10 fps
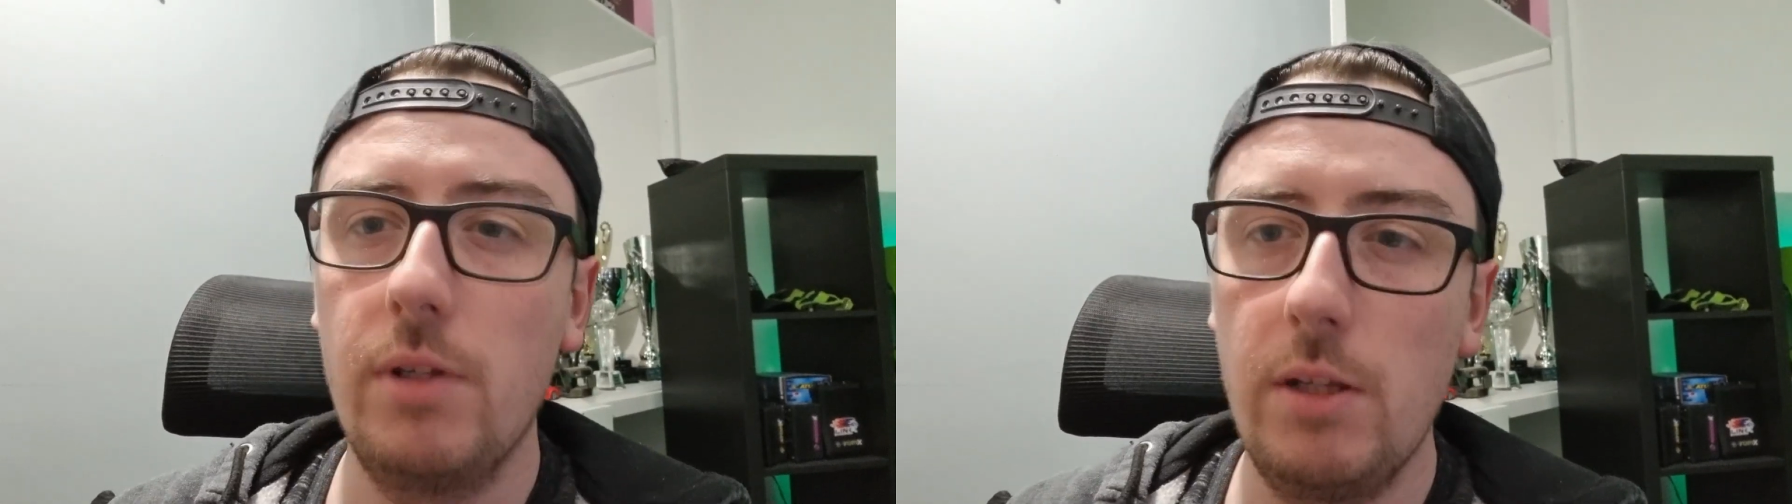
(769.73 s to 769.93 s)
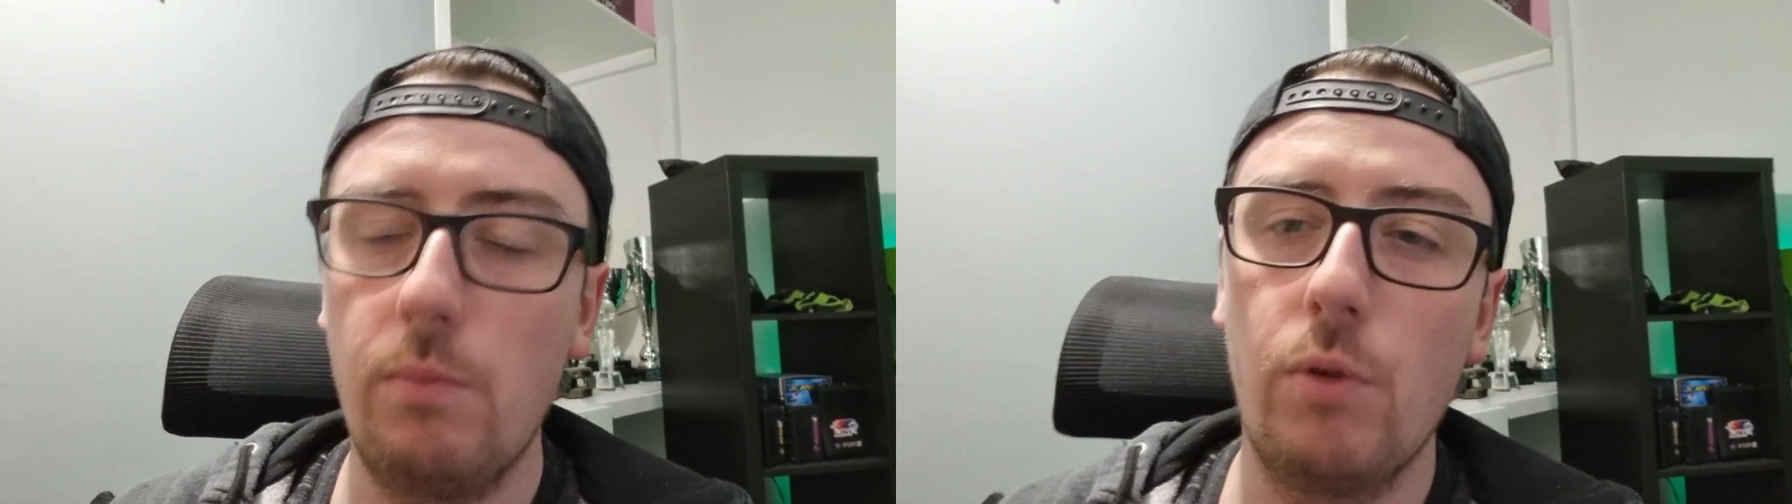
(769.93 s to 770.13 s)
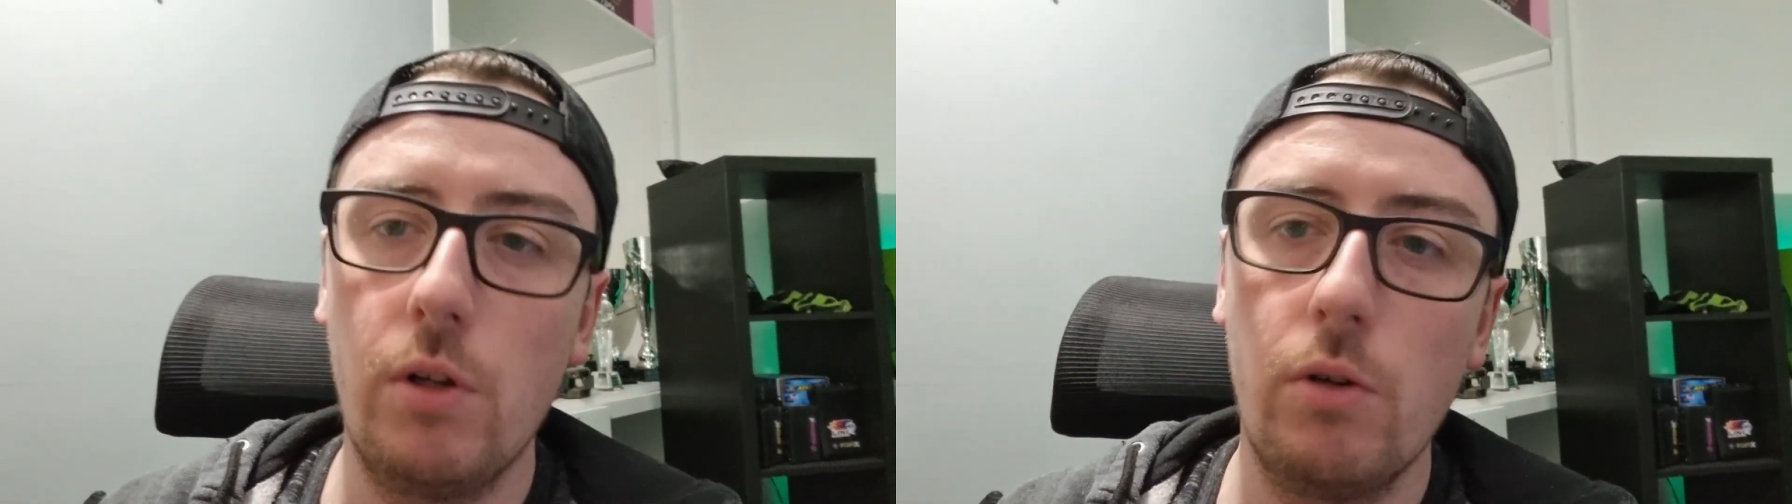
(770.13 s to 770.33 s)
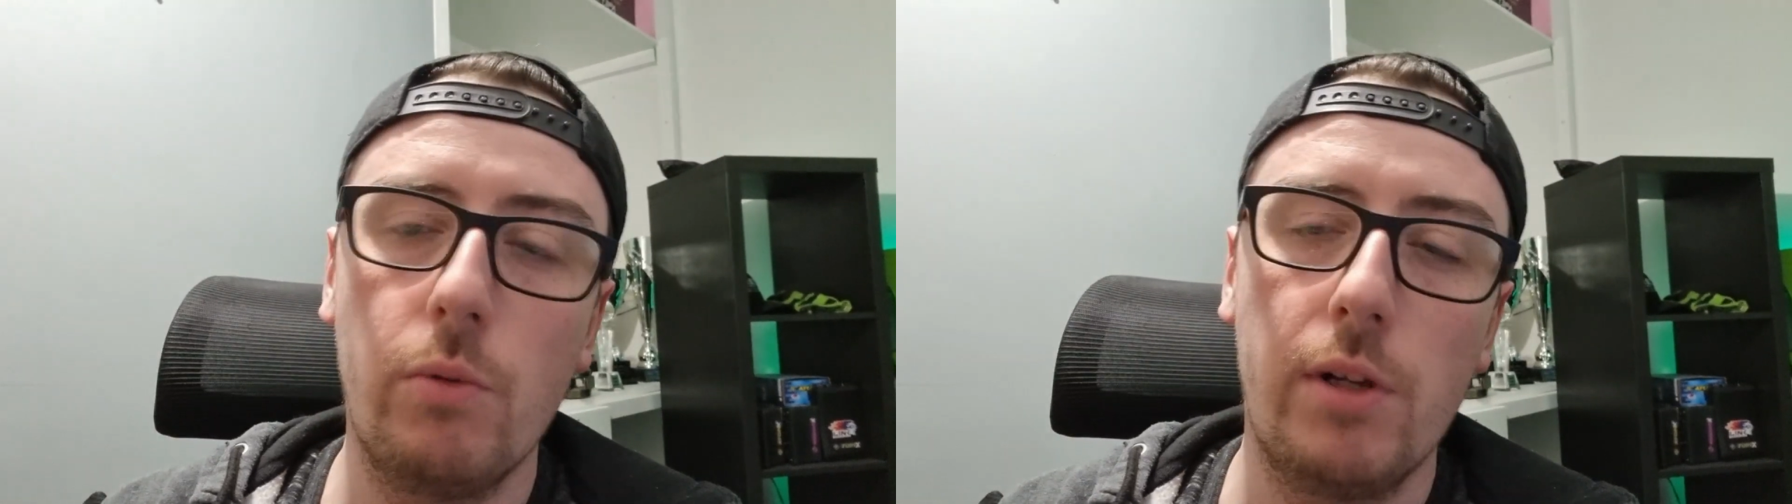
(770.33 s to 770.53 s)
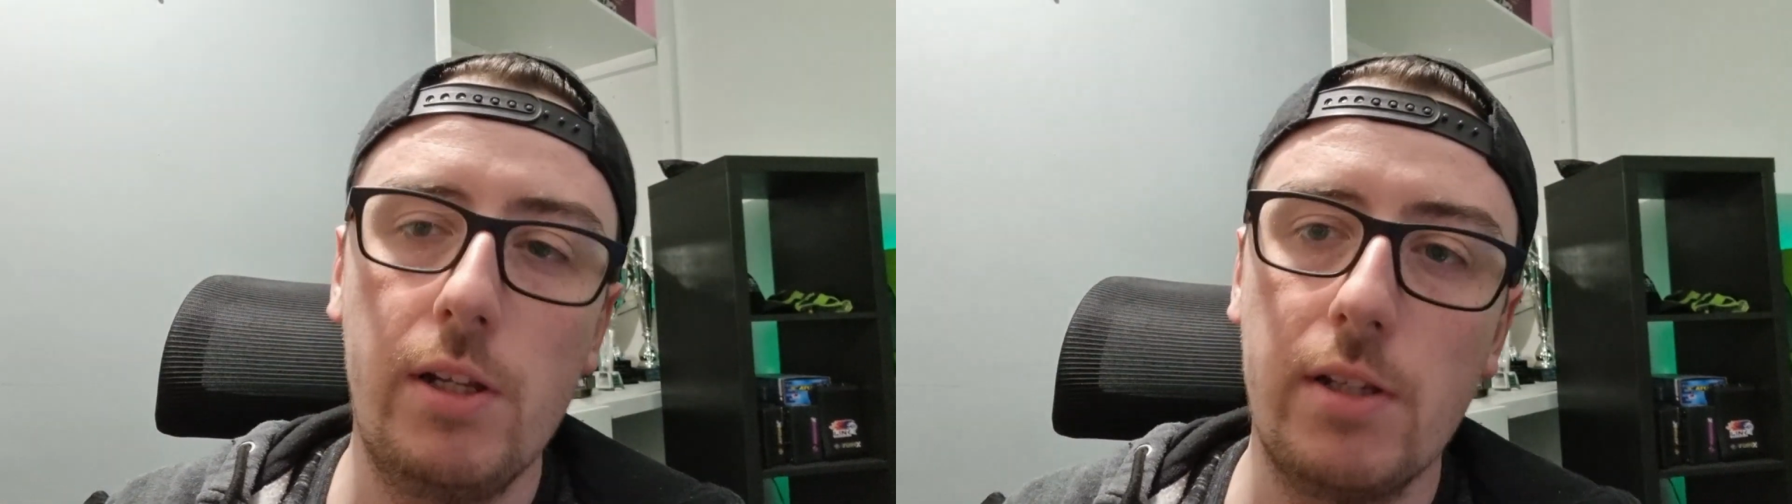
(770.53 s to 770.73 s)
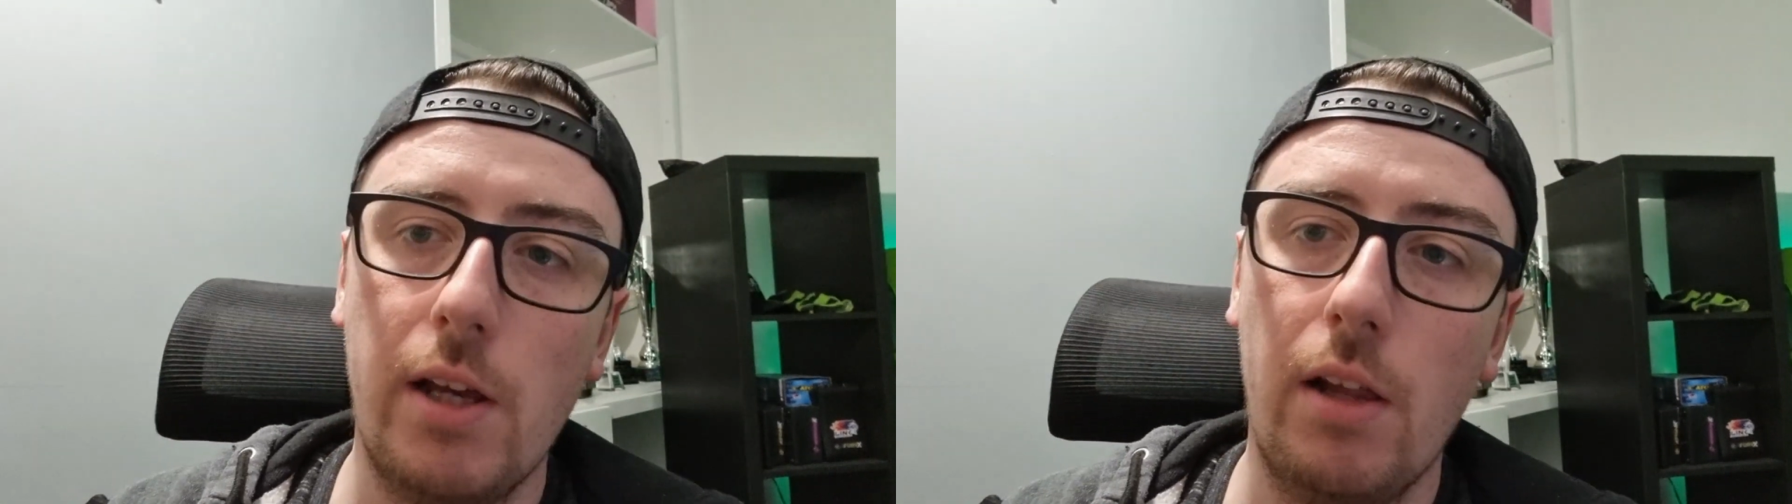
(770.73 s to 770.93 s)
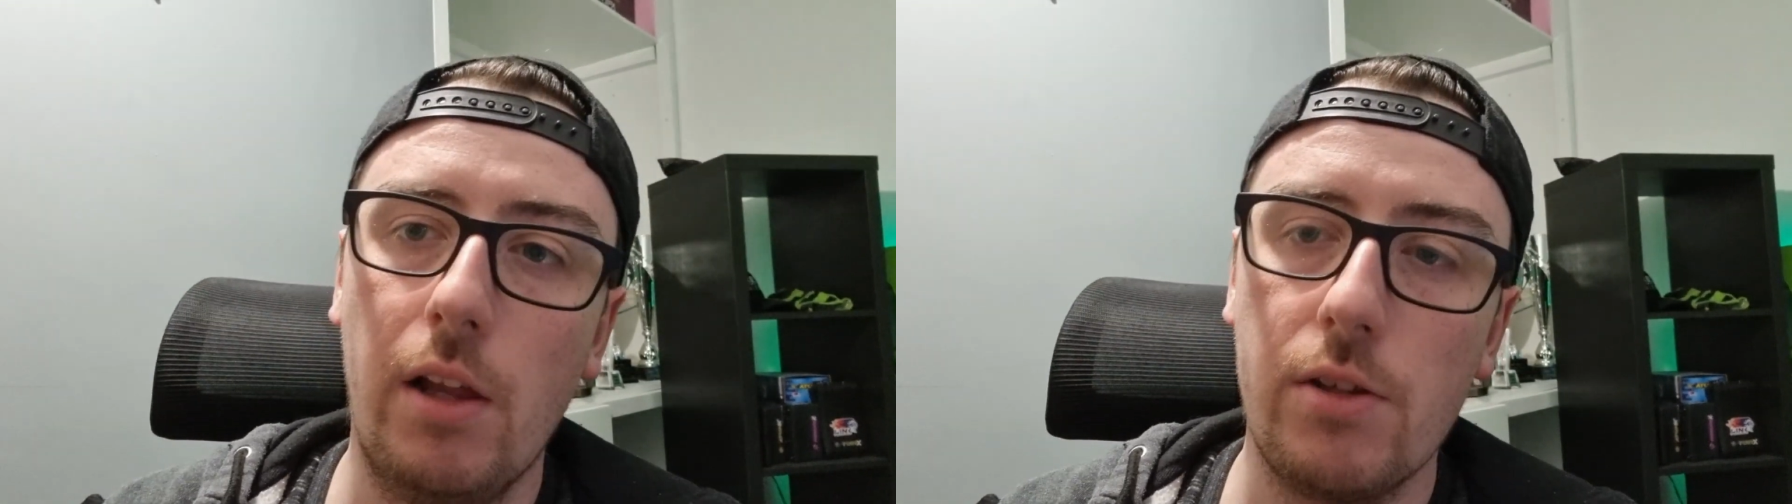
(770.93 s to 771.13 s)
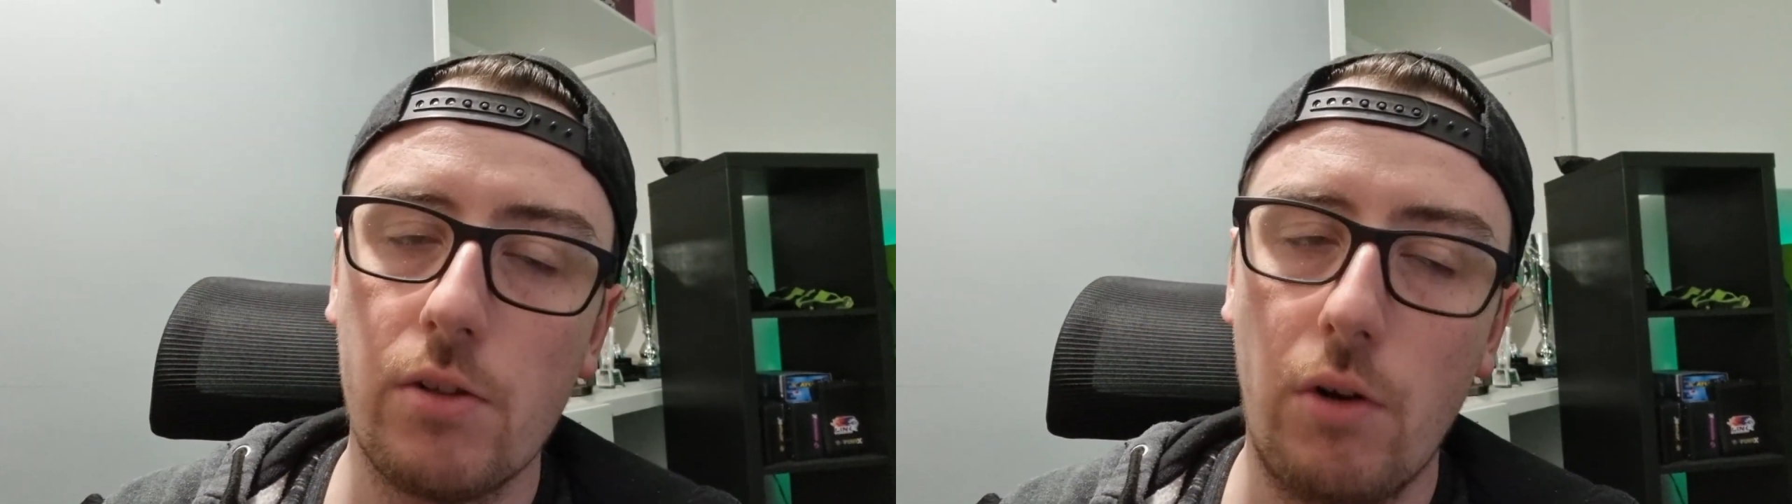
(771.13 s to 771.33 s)
He did pretty good with his
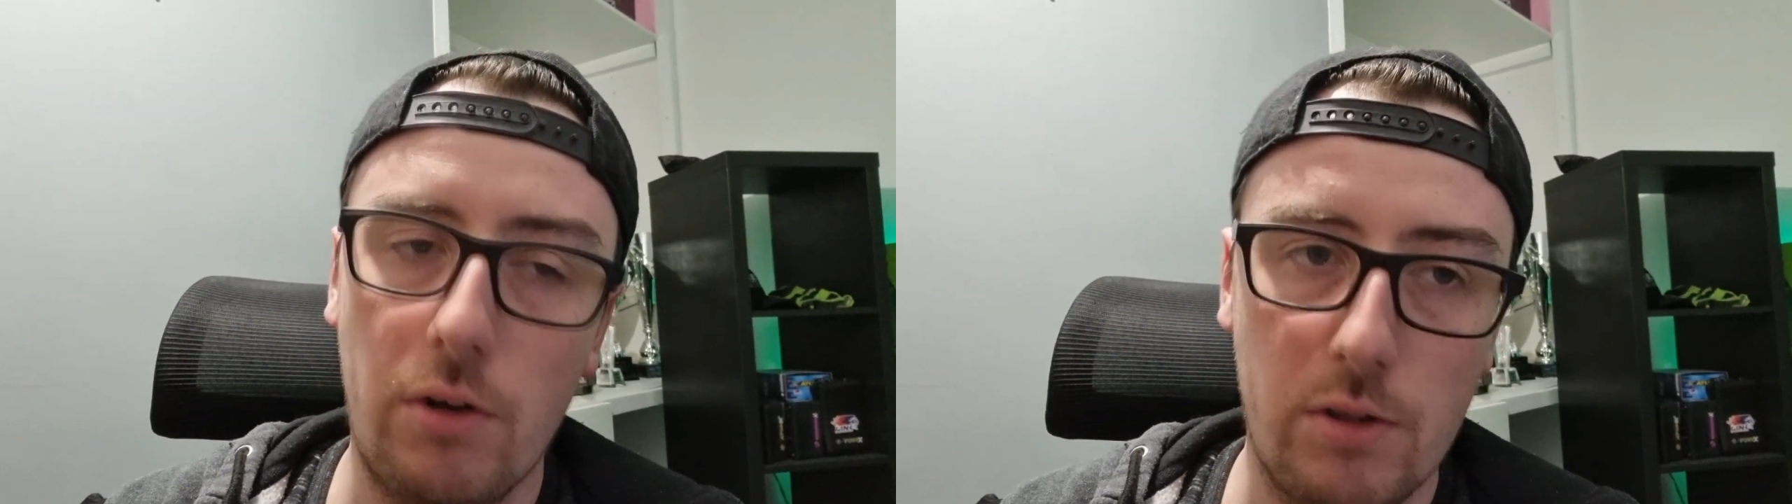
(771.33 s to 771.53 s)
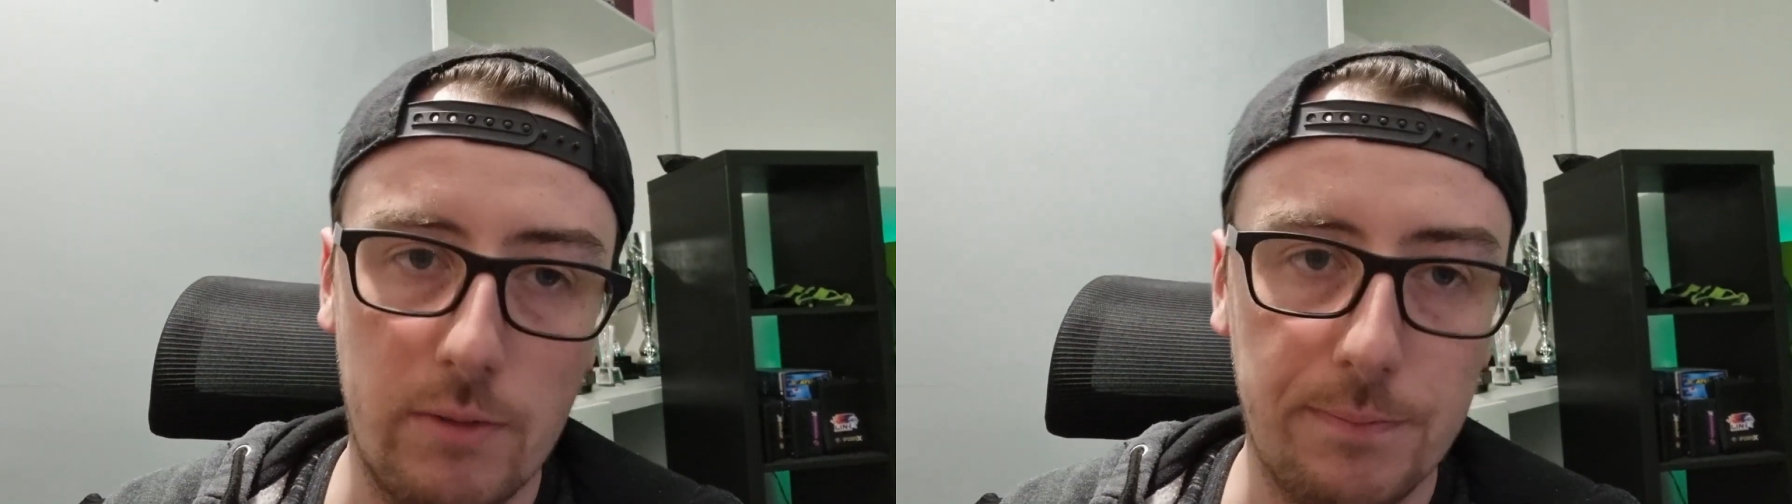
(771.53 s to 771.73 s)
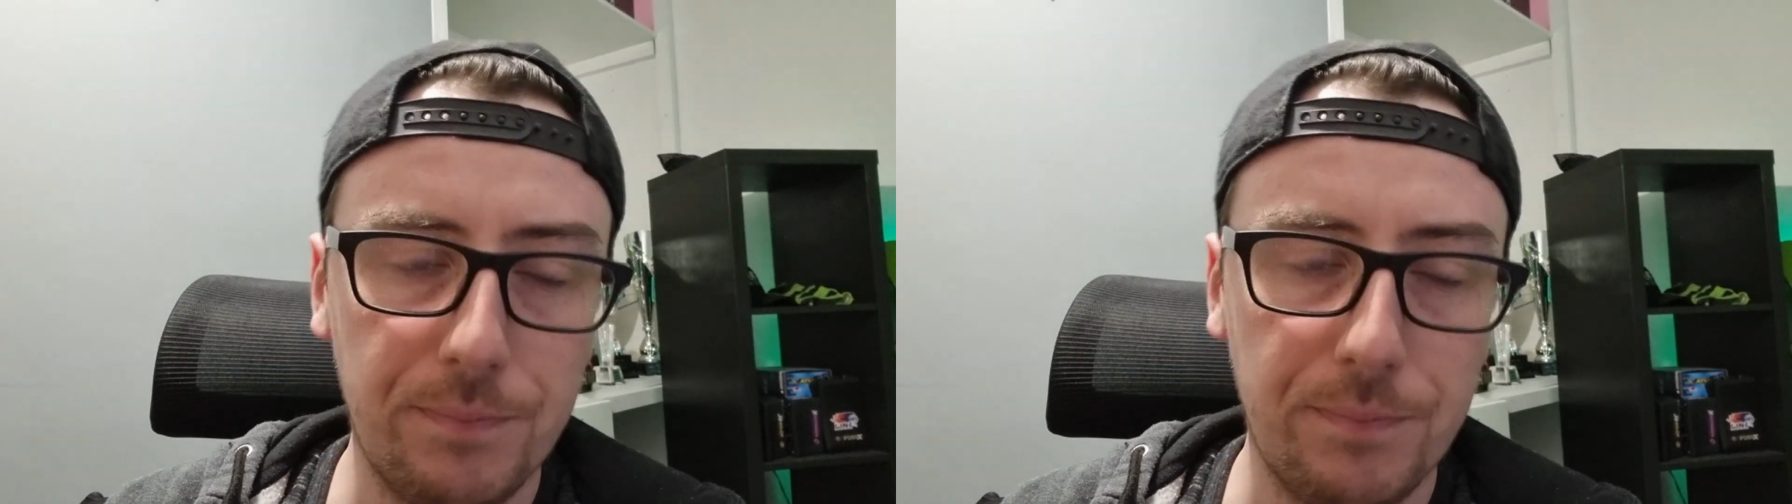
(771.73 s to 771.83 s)
line score. So